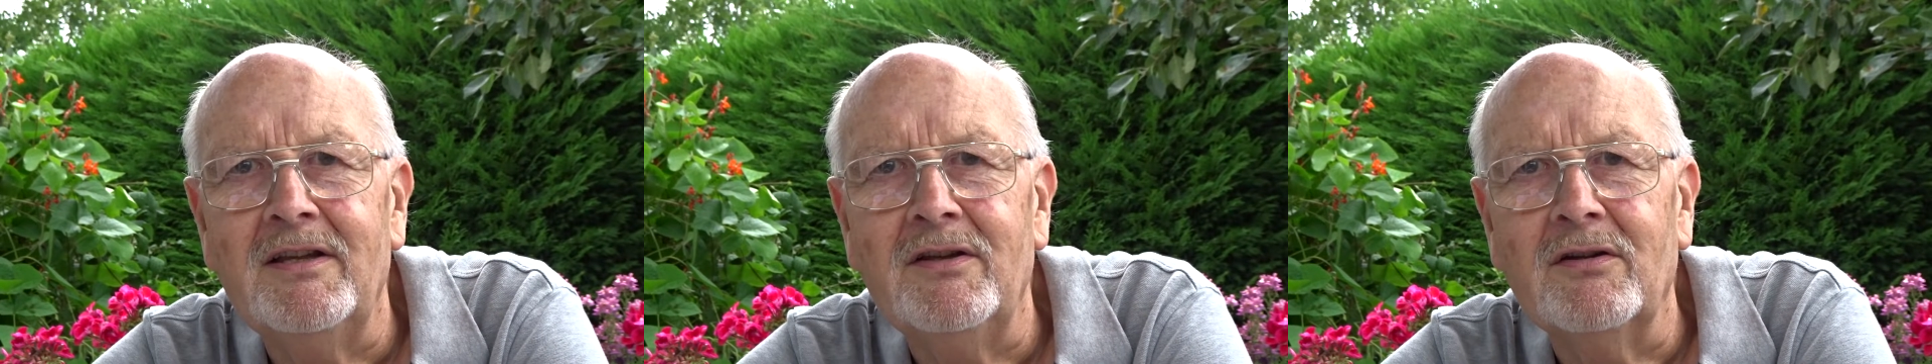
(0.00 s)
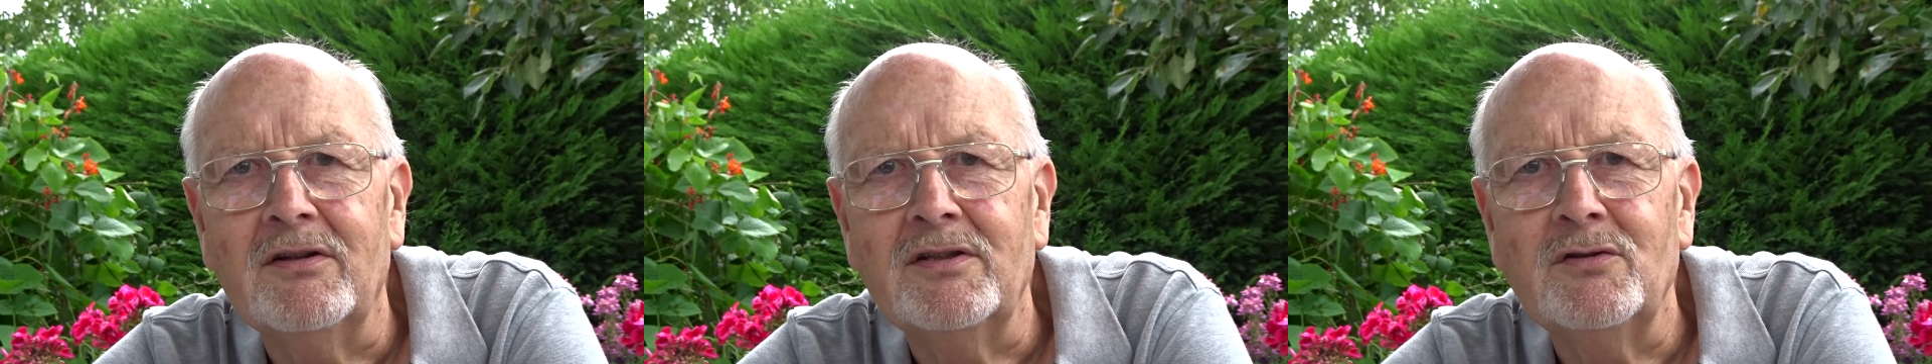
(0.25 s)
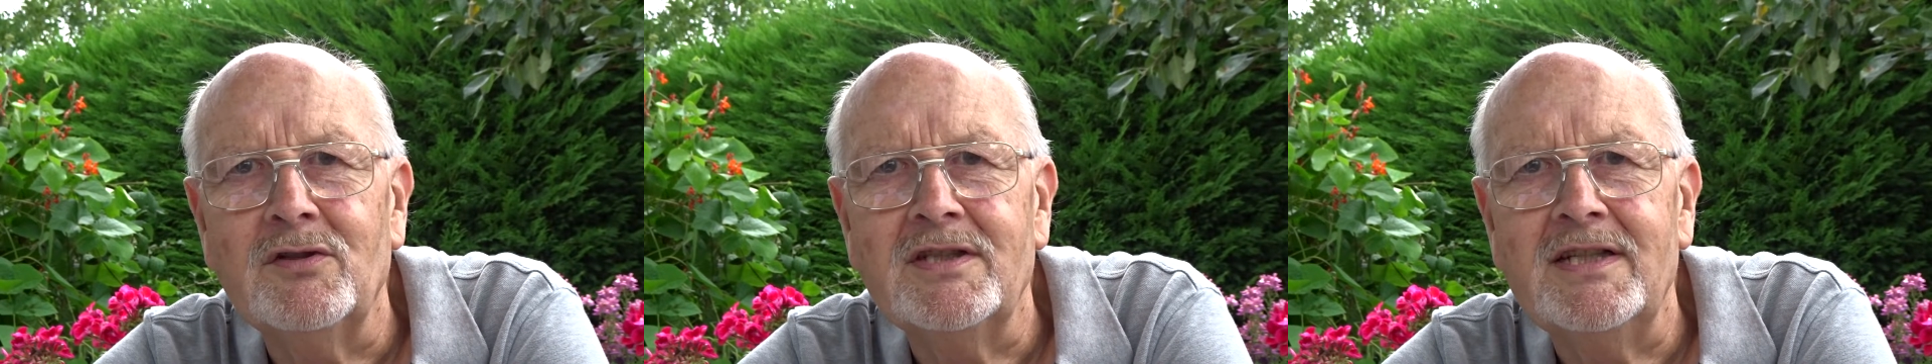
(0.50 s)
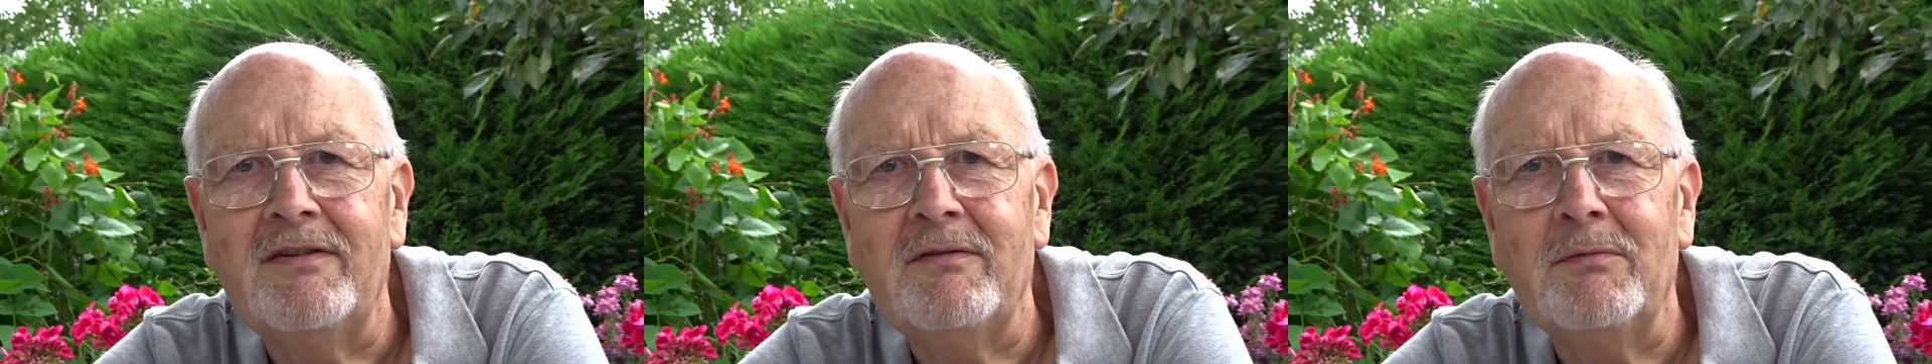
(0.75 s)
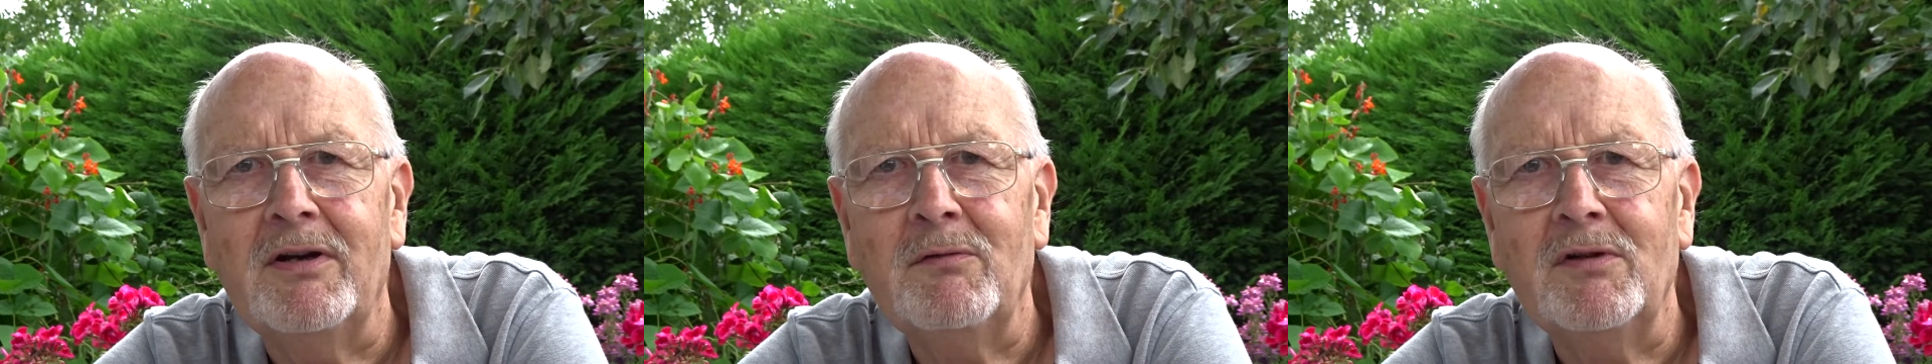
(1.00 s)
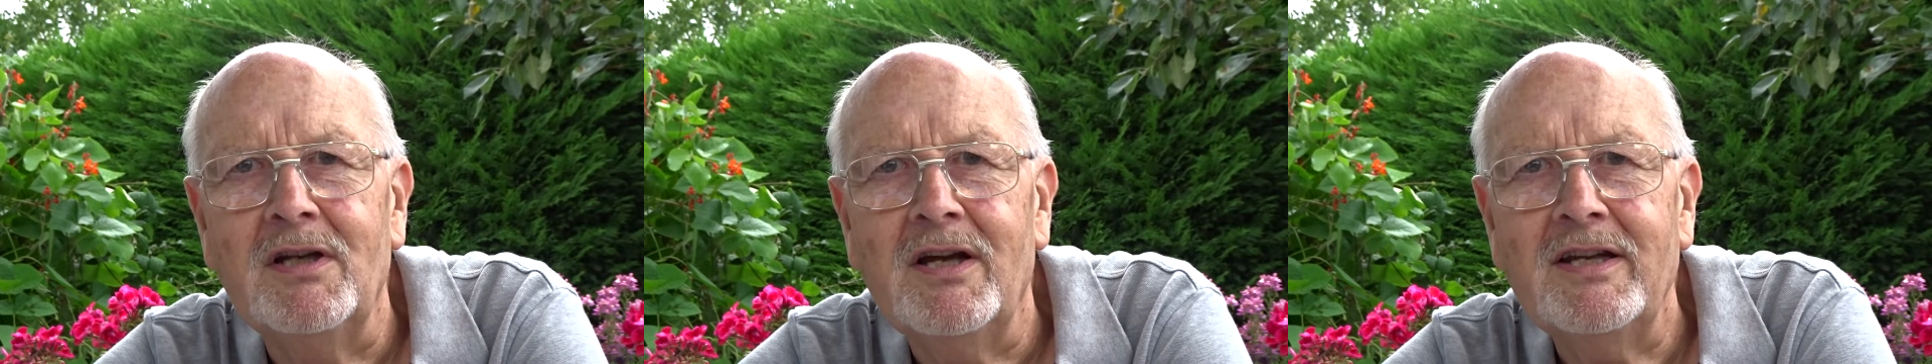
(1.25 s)
not a choice that everybody
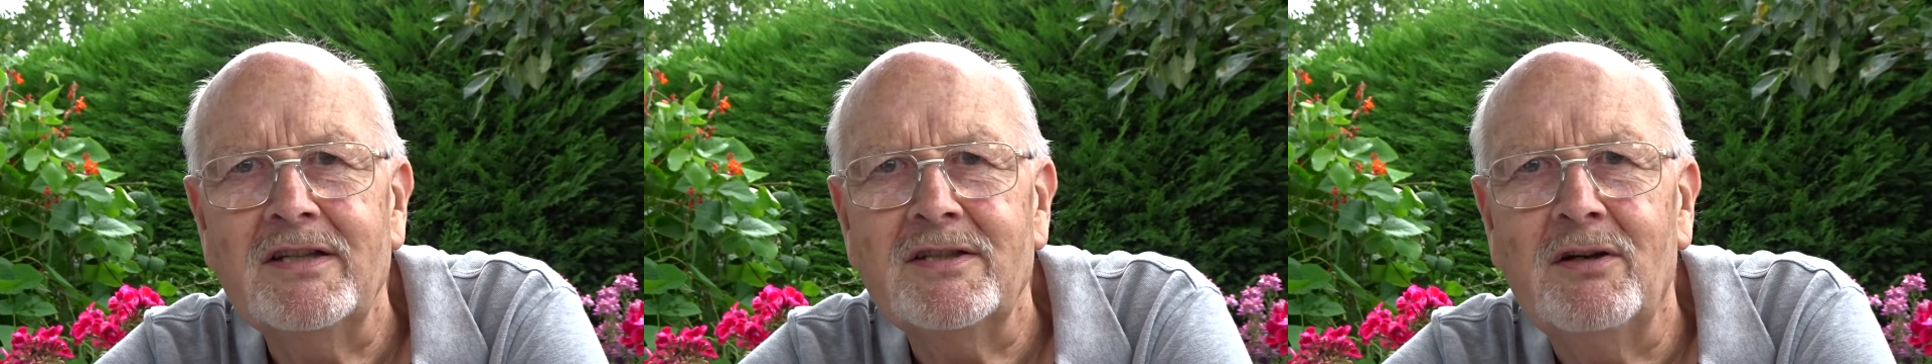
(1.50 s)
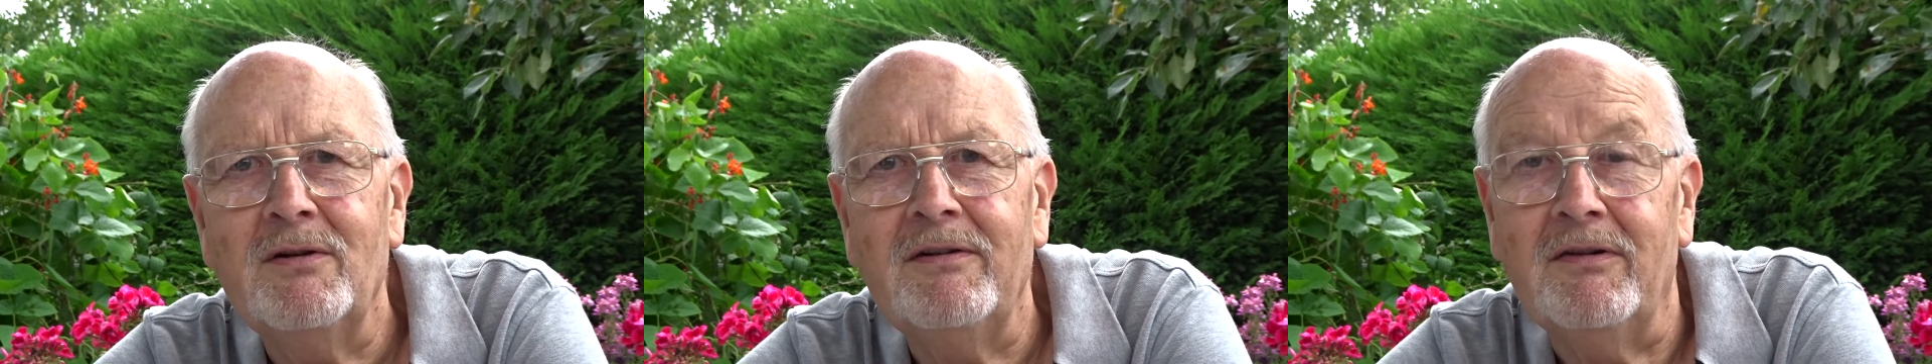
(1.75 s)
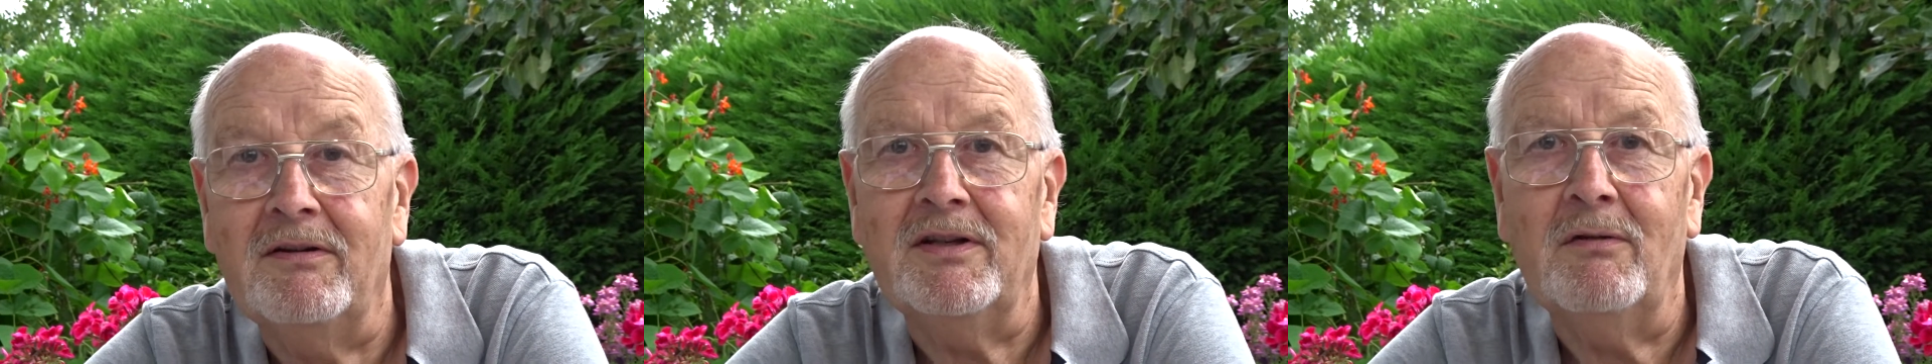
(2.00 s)
would like, so if I